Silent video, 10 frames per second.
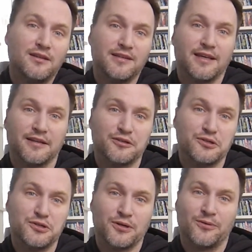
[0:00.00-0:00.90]
to get a
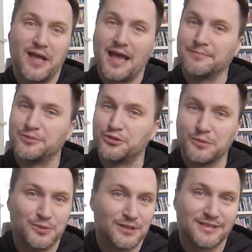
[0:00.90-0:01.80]
new drone. I'm
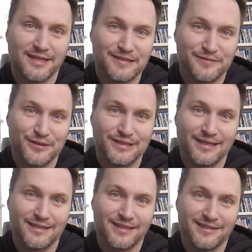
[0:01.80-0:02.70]
super excited for it to
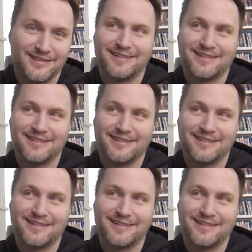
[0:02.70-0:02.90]
get here.